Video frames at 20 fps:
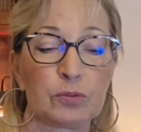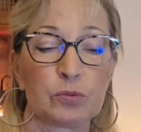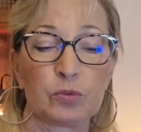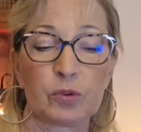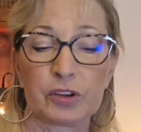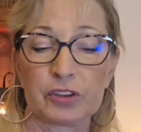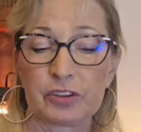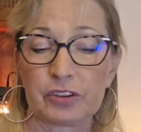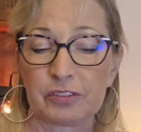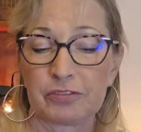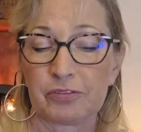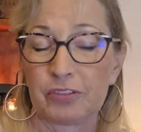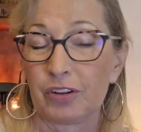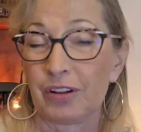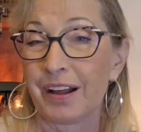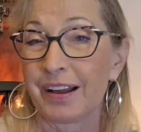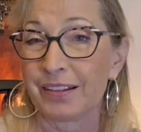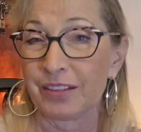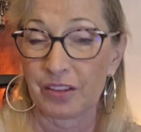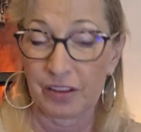wonderful.
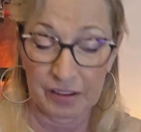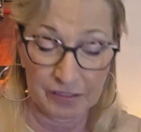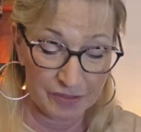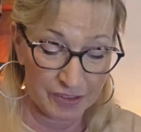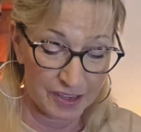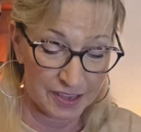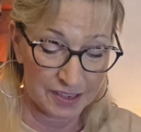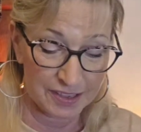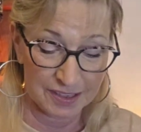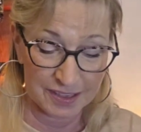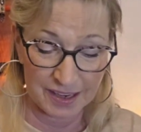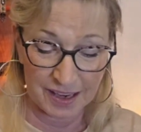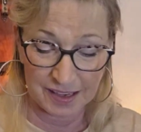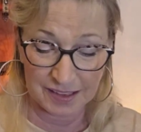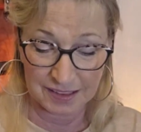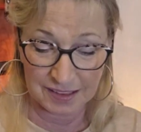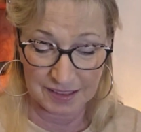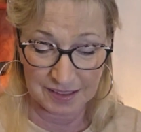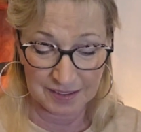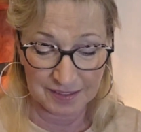I love this
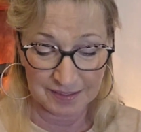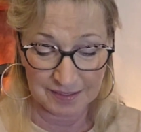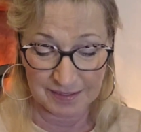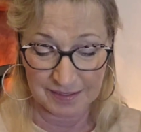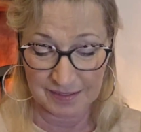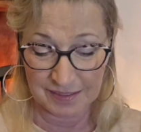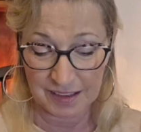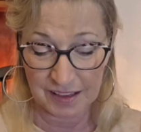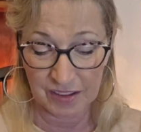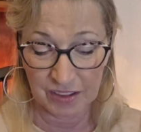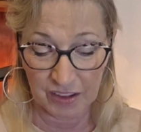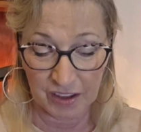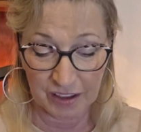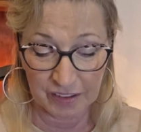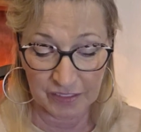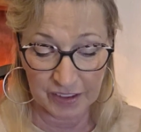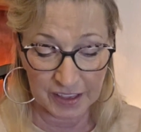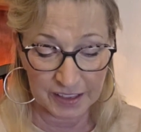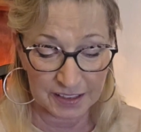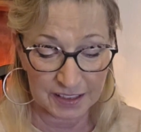scent.
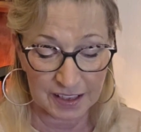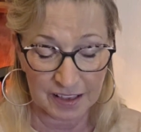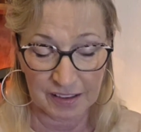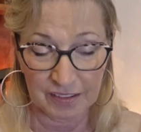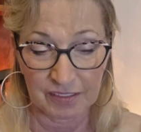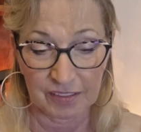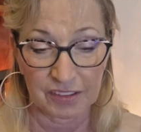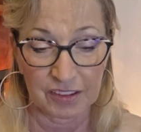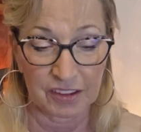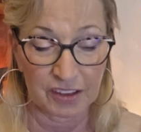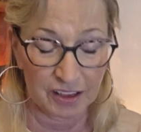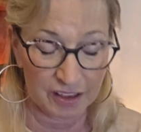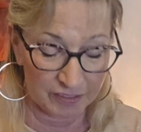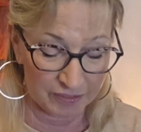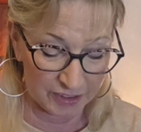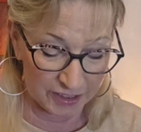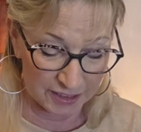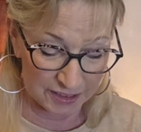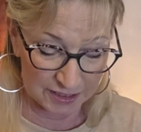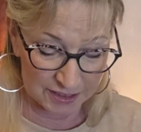Love it. Love
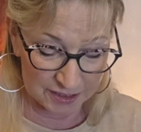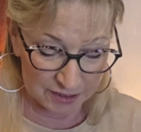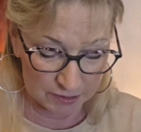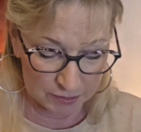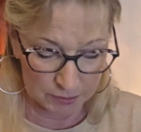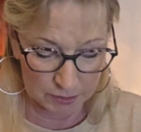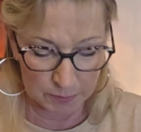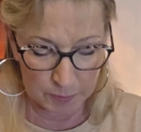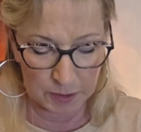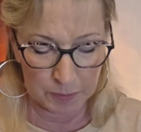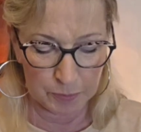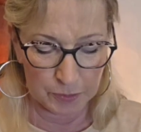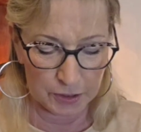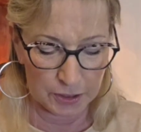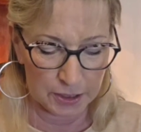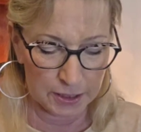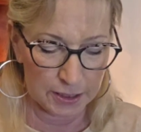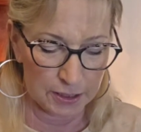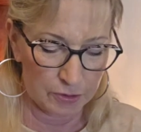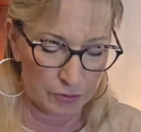it. You put
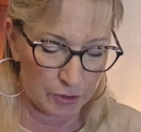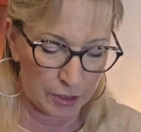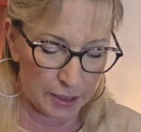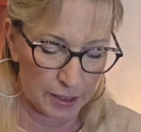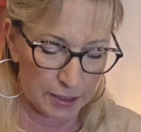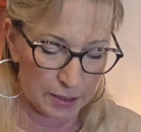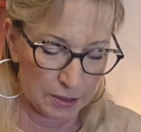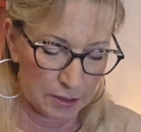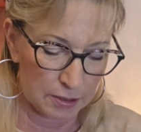it in right.